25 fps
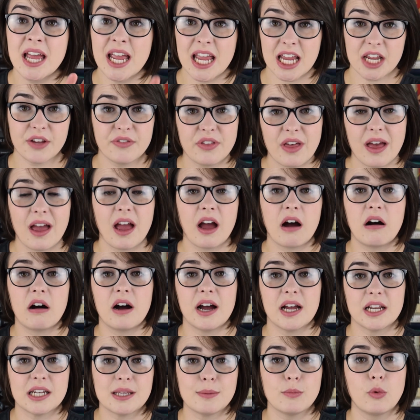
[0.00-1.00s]
If there
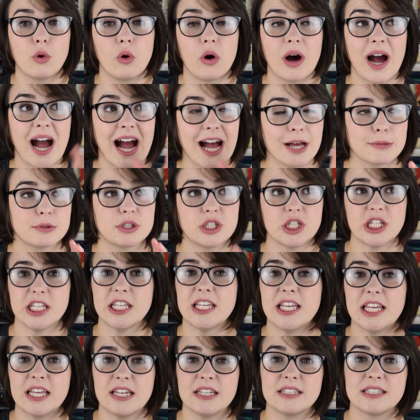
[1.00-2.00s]
are any more absolutely
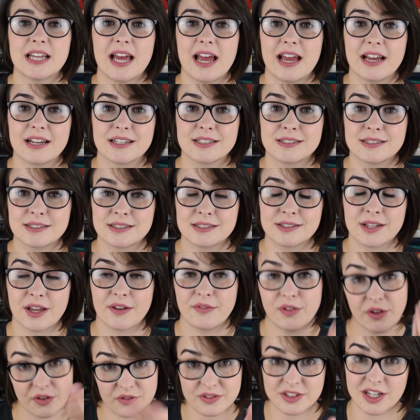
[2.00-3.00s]
key texts,
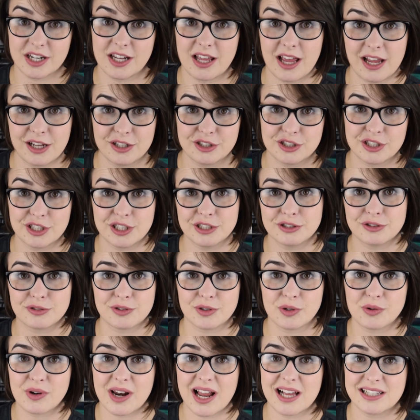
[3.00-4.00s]
if you've studied ancient
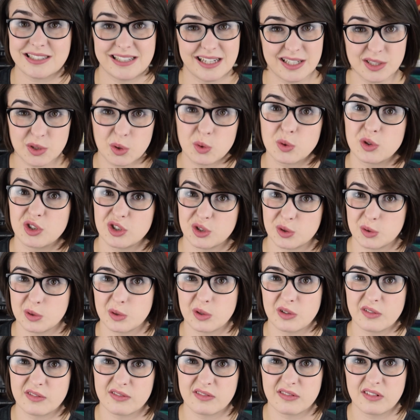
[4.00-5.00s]
history or classics or just
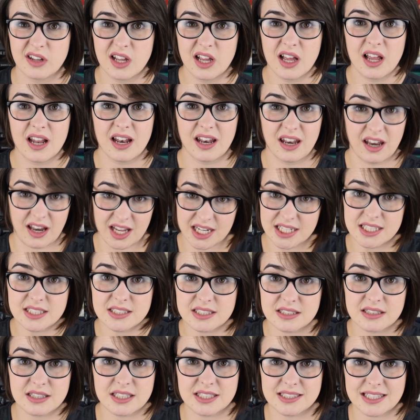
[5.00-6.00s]
sort of
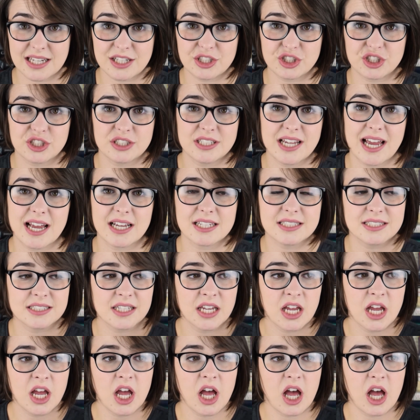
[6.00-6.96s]
liked these ancient texts,